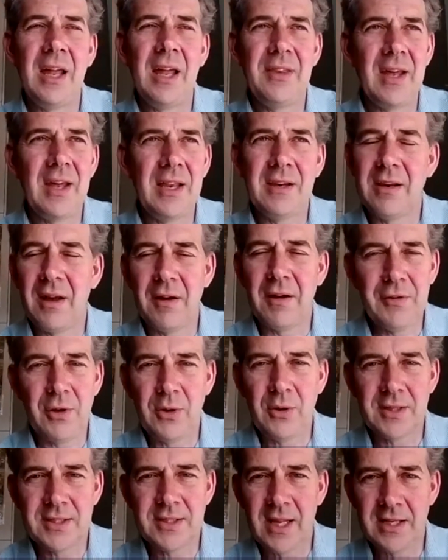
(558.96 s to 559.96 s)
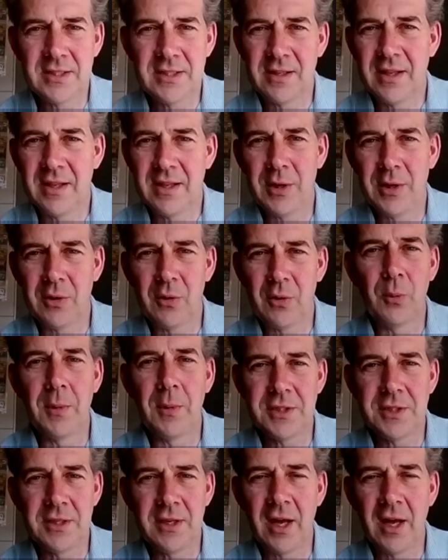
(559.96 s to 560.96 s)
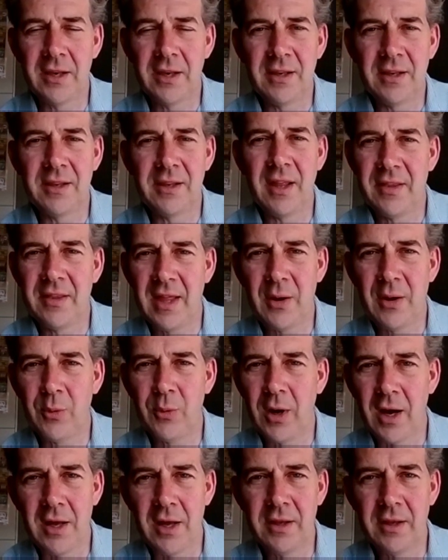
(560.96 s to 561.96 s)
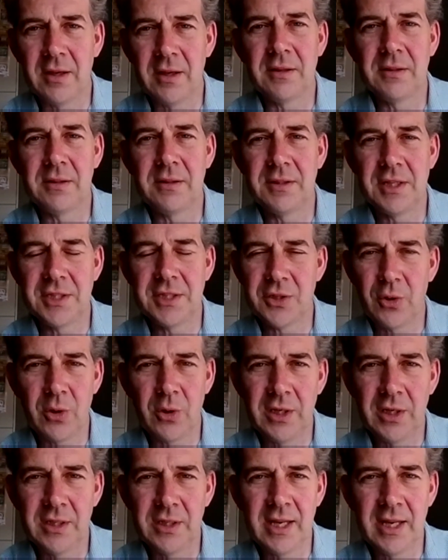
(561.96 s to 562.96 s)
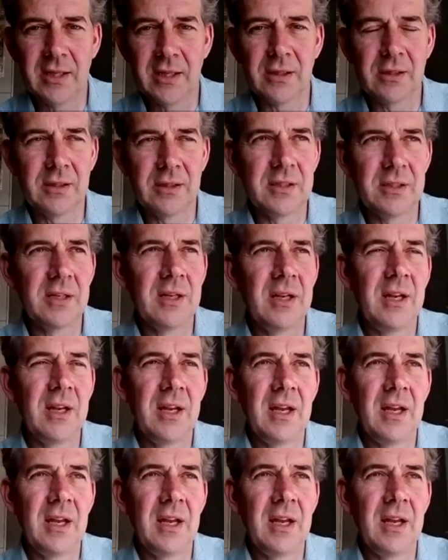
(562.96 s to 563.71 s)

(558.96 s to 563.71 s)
And then a few years later, there were almost none, that they were either destroyed, killed,